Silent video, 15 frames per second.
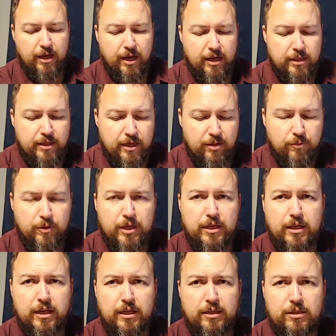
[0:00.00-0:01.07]
and then we
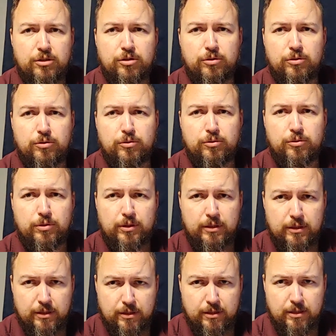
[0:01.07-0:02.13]
get to
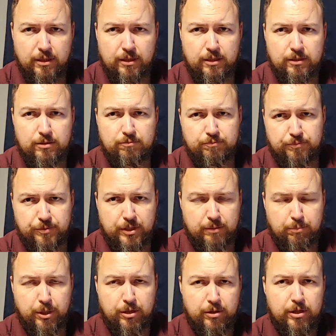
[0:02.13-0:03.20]
the the
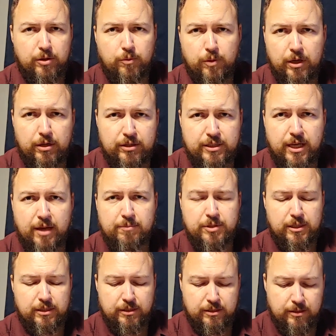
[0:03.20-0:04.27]
period where
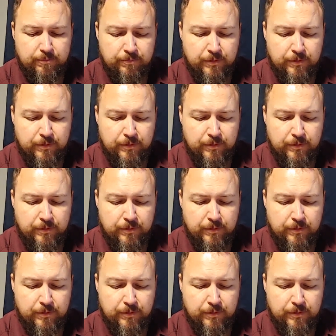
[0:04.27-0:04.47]
Samson is.